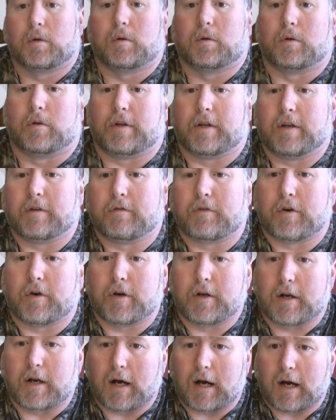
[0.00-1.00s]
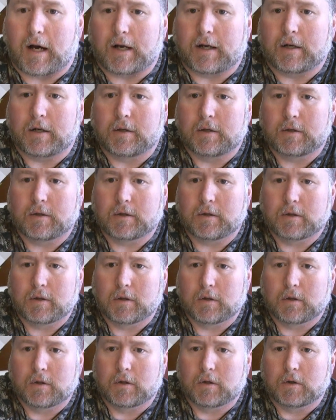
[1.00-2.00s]
The inverted eye
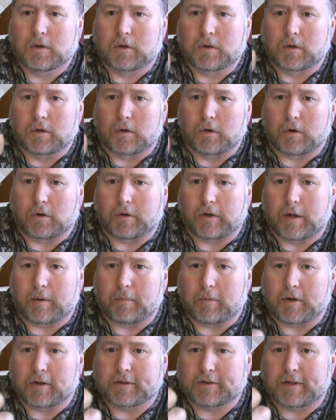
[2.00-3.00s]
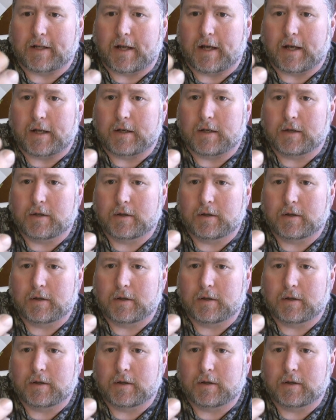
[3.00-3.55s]
on that mustad.